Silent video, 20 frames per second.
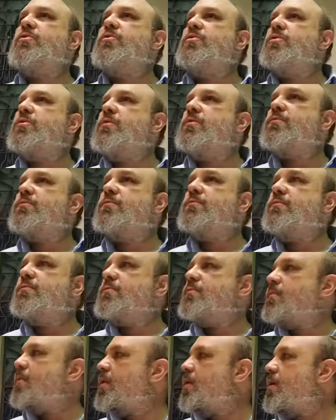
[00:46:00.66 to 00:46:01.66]
news.
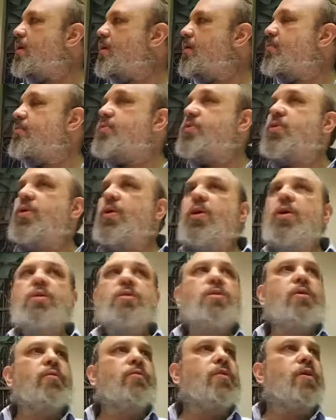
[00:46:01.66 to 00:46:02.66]

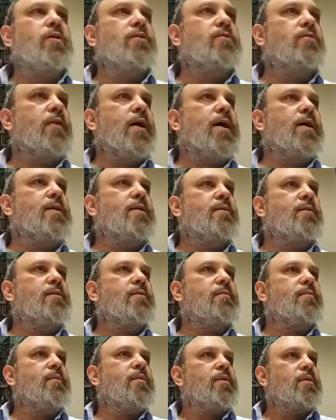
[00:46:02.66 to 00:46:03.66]
Psorot Tovot, right?
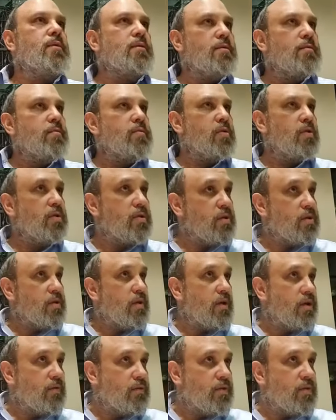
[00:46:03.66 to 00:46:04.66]
Psoros
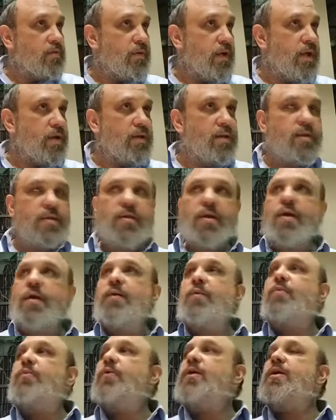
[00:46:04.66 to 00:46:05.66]
Toivos, right? That's,
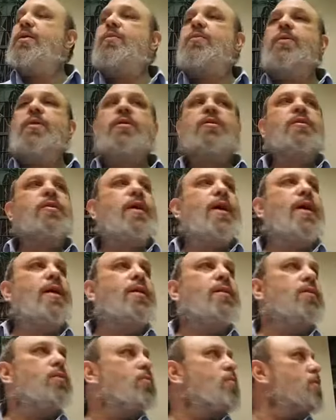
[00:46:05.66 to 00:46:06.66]
we, we
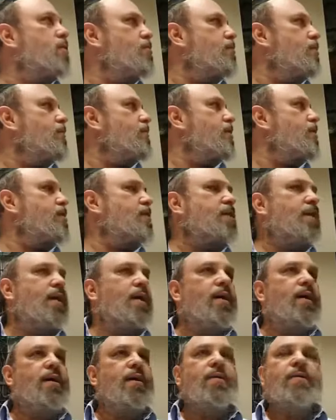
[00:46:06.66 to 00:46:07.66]
say the word
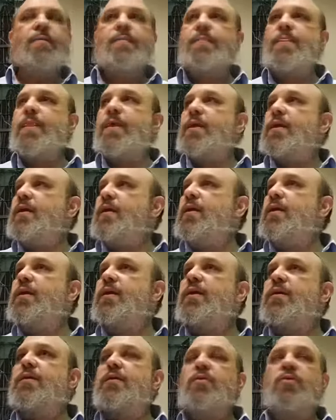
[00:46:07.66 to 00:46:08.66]
Mevaser
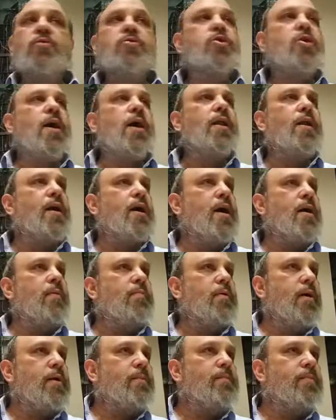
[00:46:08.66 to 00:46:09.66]
in Oshana
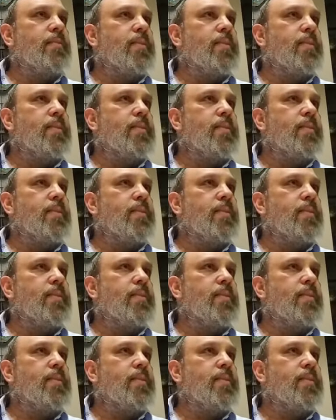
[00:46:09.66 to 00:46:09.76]
Rabbah